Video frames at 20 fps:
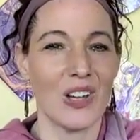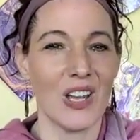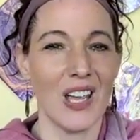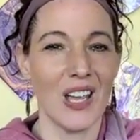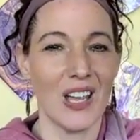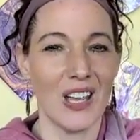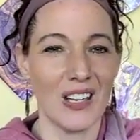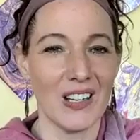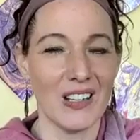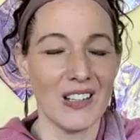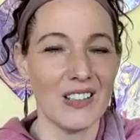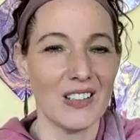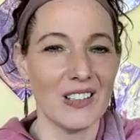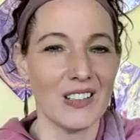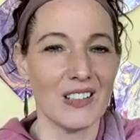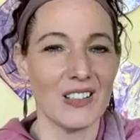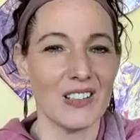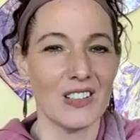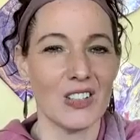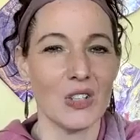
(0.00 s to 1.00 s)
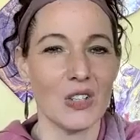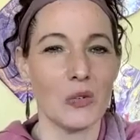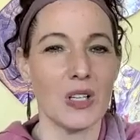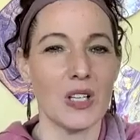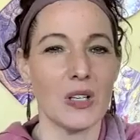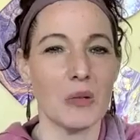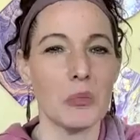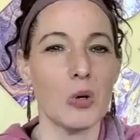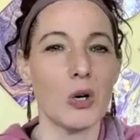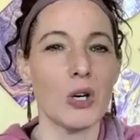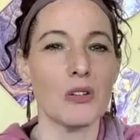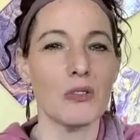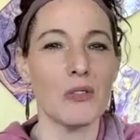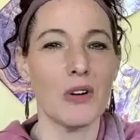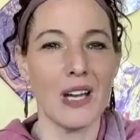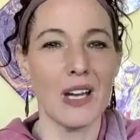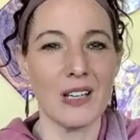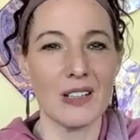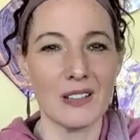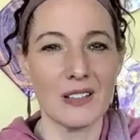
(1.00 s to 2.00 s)
Okay, you need more
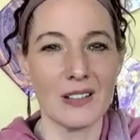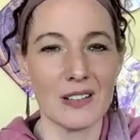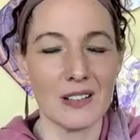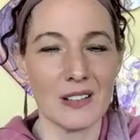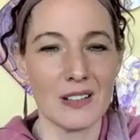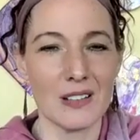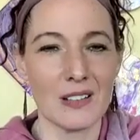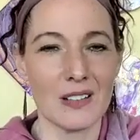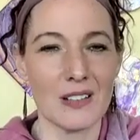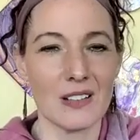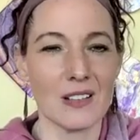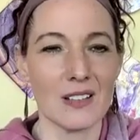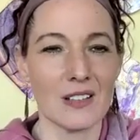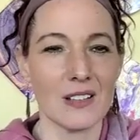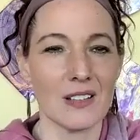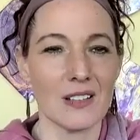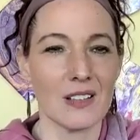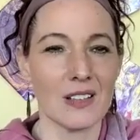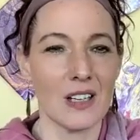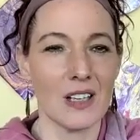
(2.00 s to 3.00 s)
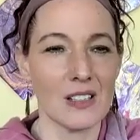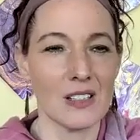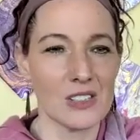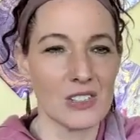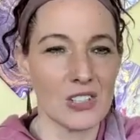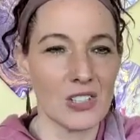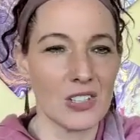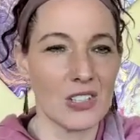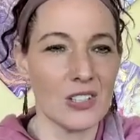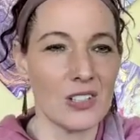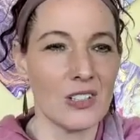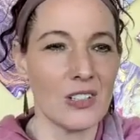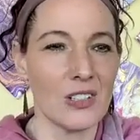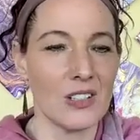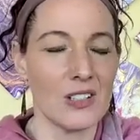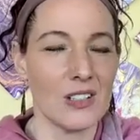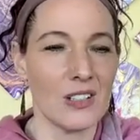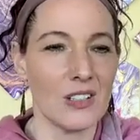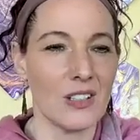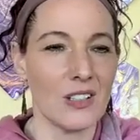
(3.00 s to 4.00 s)
rest. Gotcha.
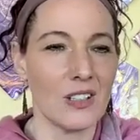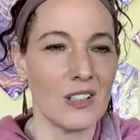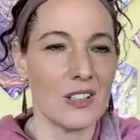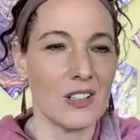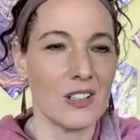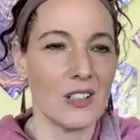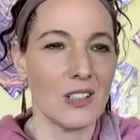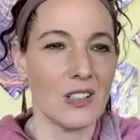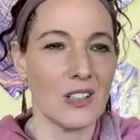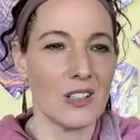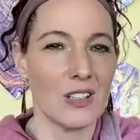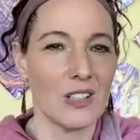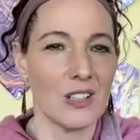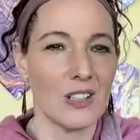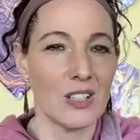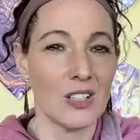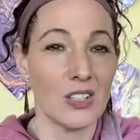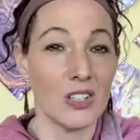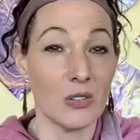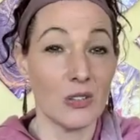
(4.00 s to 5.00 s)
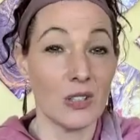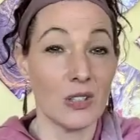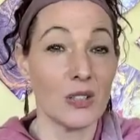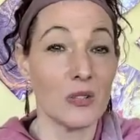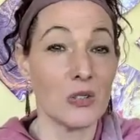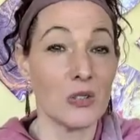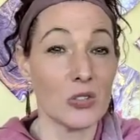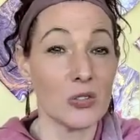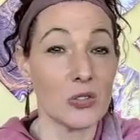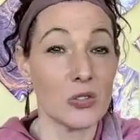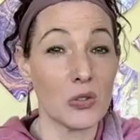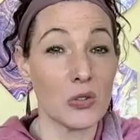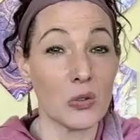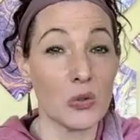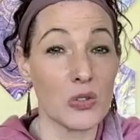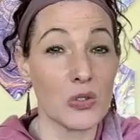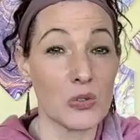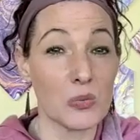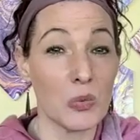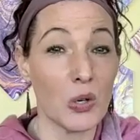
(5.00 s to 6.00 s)
You need your
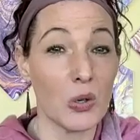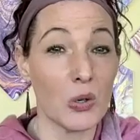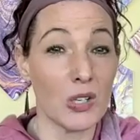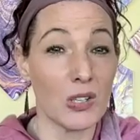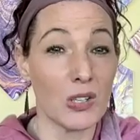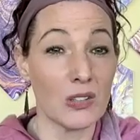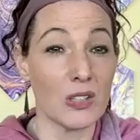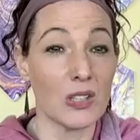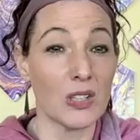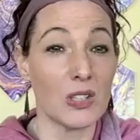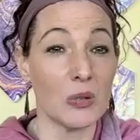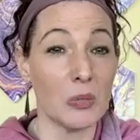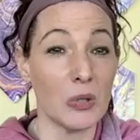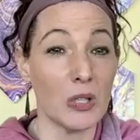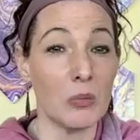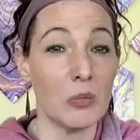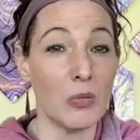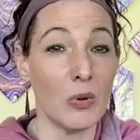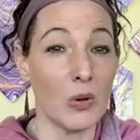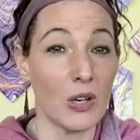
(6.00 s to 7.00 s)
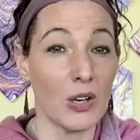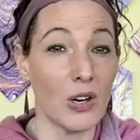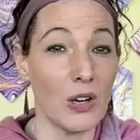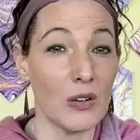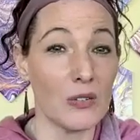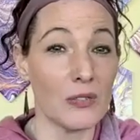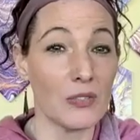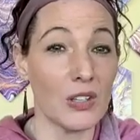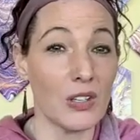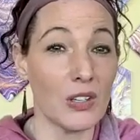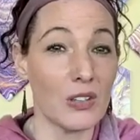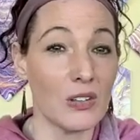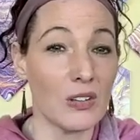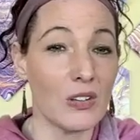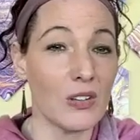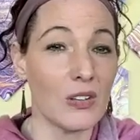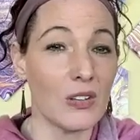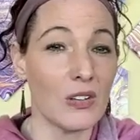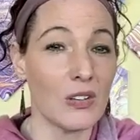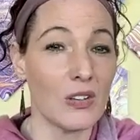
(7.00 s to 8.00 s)
truth spoken a little bit more
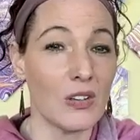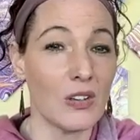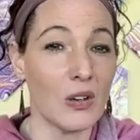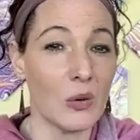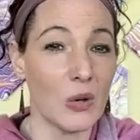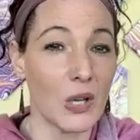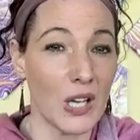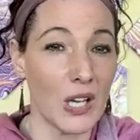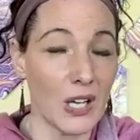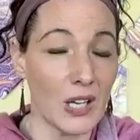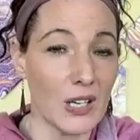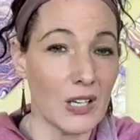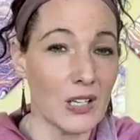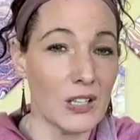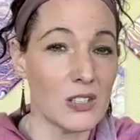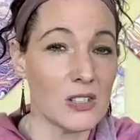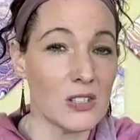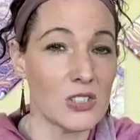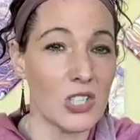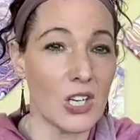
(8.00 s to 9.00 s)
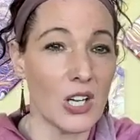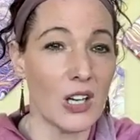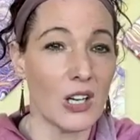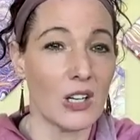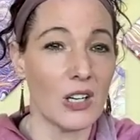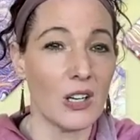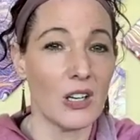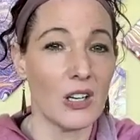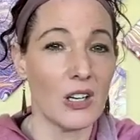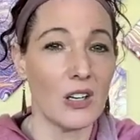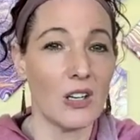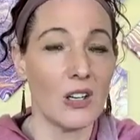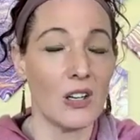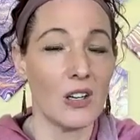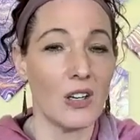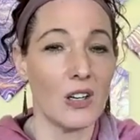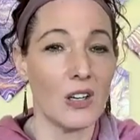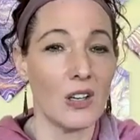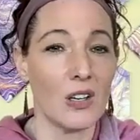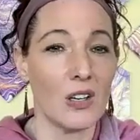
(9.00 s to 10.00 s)
often. Okay, check.
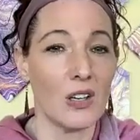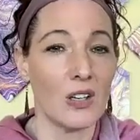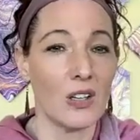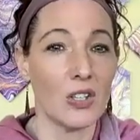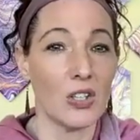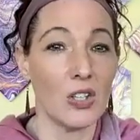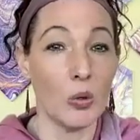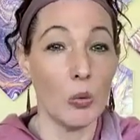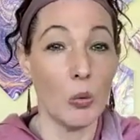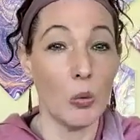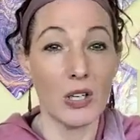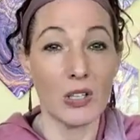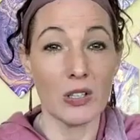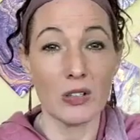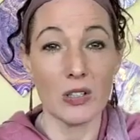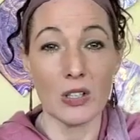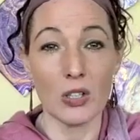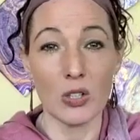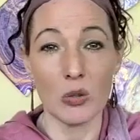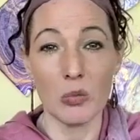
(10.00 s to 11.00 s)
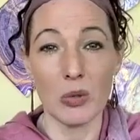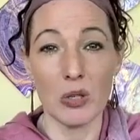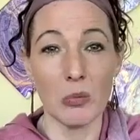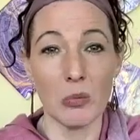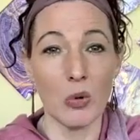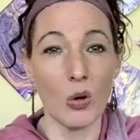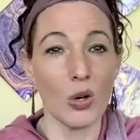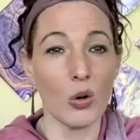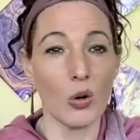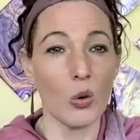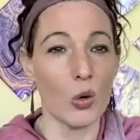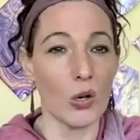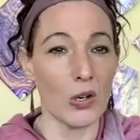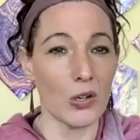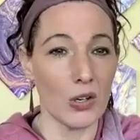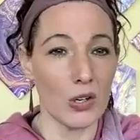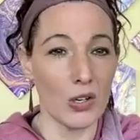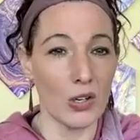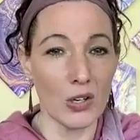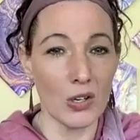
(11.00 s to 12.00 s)
You want a little bit more
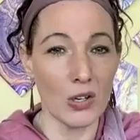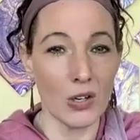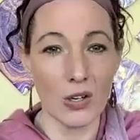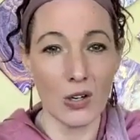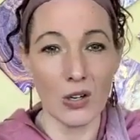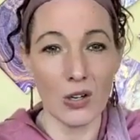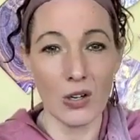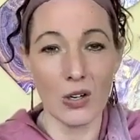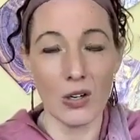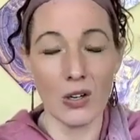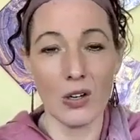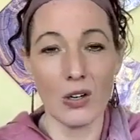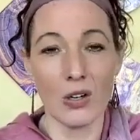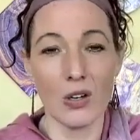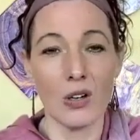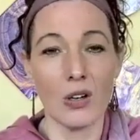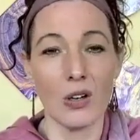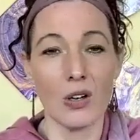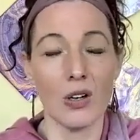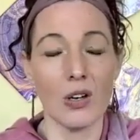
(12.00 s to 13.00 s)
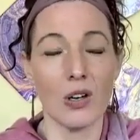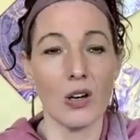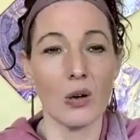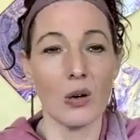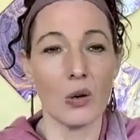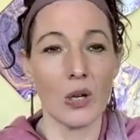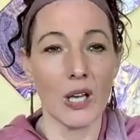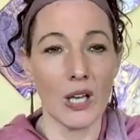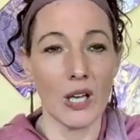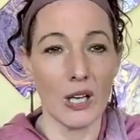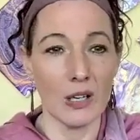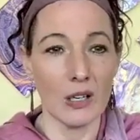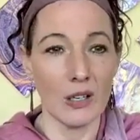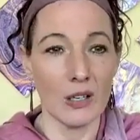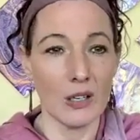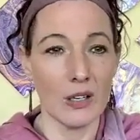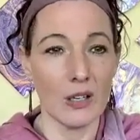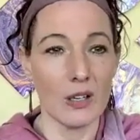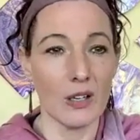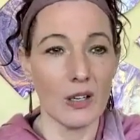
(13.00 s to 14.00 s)
order. Okay.